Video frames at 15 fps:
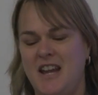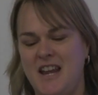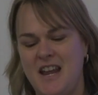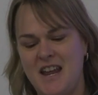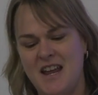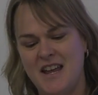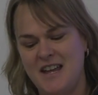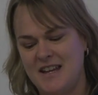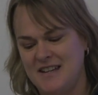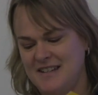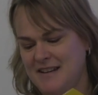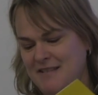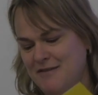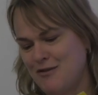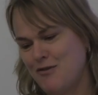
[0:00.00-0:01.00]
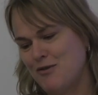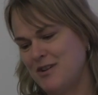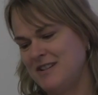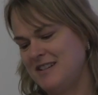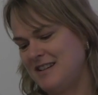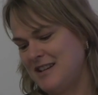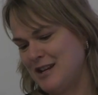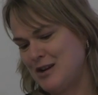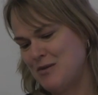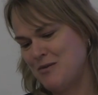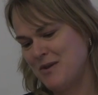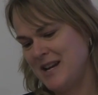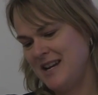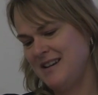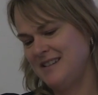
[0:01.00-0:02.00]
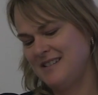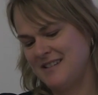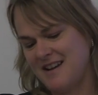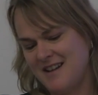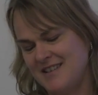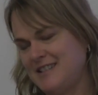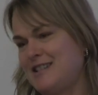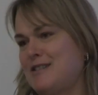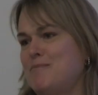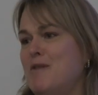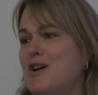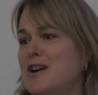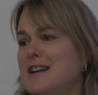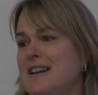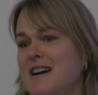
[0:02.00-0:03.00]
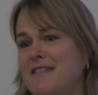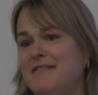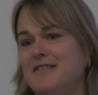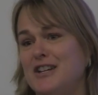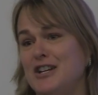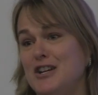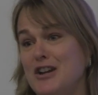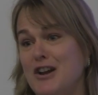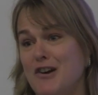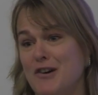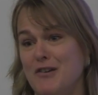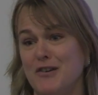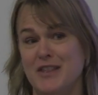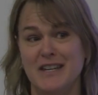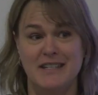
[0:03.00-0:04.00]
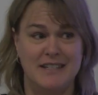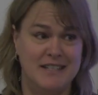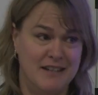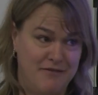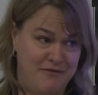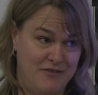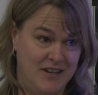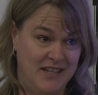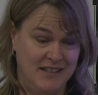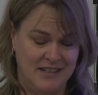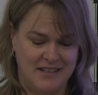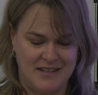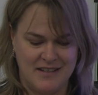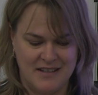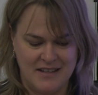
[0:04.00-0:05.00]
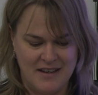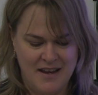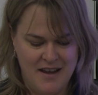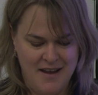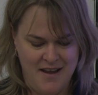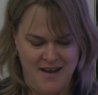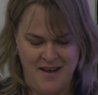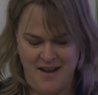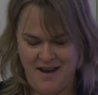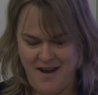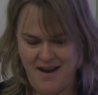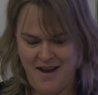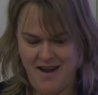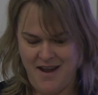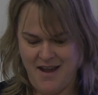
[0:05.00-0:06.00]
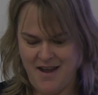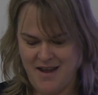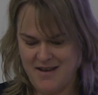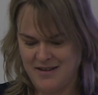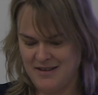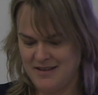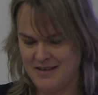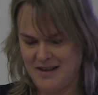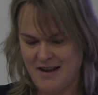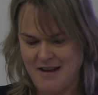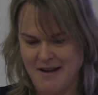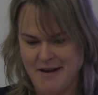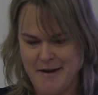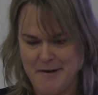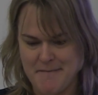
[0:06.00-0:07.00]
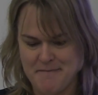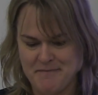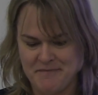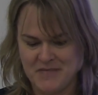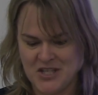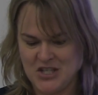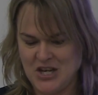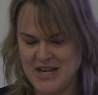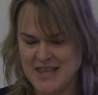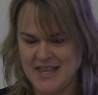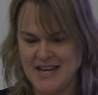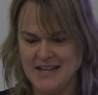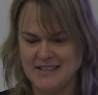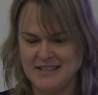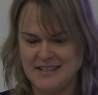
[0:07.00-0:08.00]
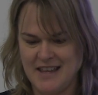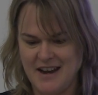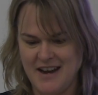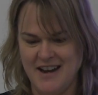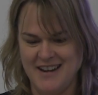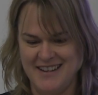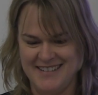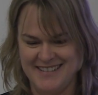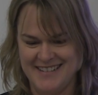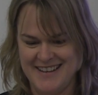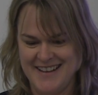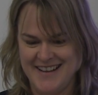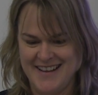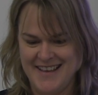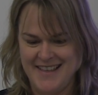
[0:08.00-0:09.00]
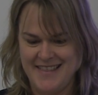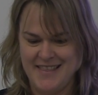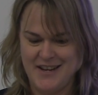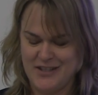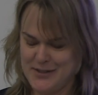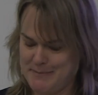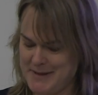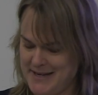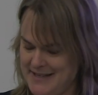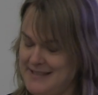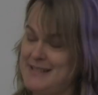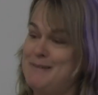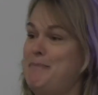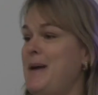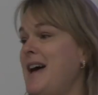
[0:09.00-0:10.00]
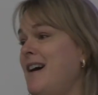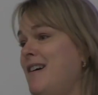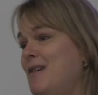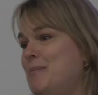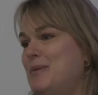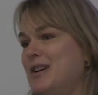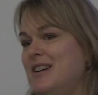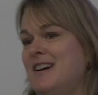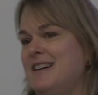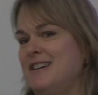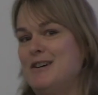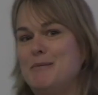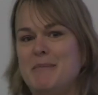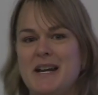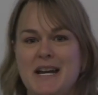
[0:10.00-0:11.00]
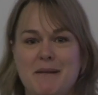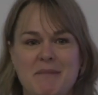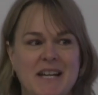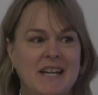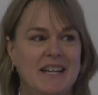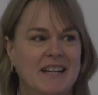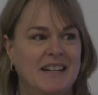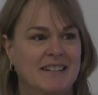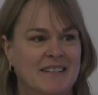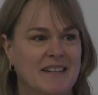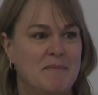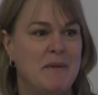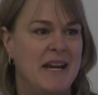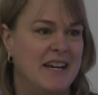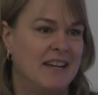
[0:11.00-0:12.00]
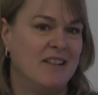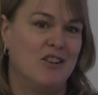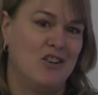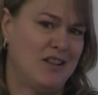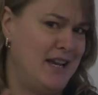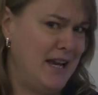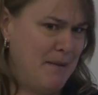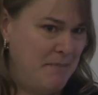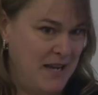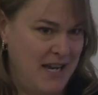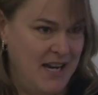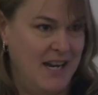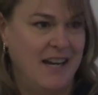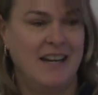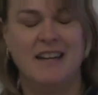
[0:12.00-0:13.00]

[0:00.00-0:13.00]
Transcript: And of course, the queen is not smart enough to know the difference. and um, she thinks there, there's been a spell put on her baby to make it look like a pig.